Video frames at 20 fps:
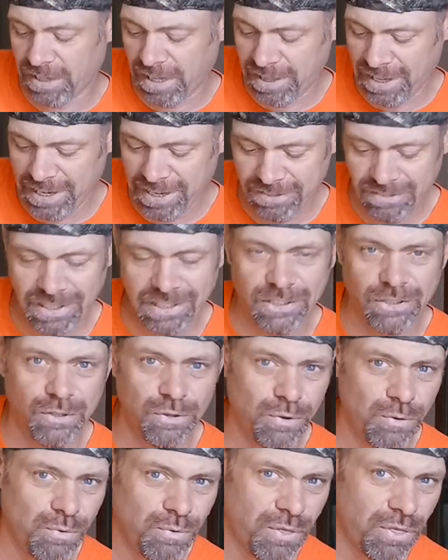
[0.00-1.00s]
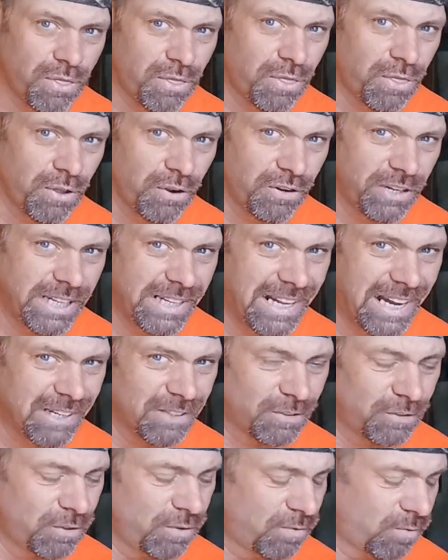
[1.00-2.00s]
I think it's like $230 $239
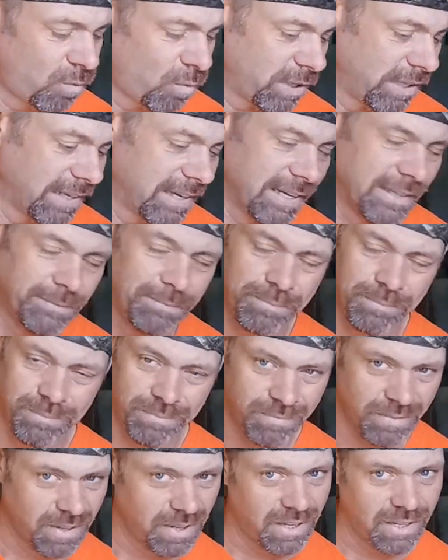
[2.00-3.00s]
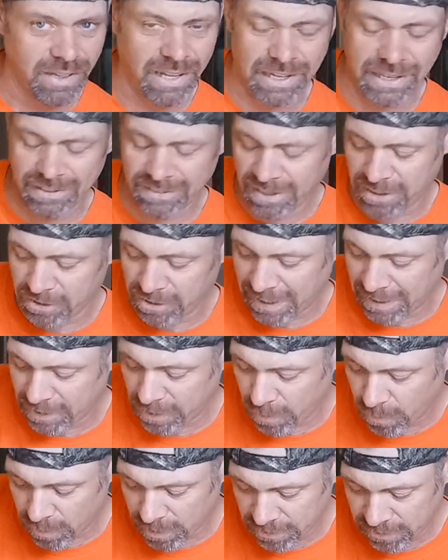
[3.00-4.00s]
or $249. Like I said, you'd have to
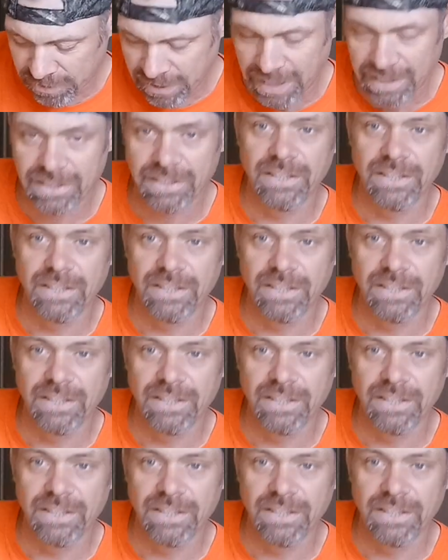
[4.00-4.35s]
go in and check.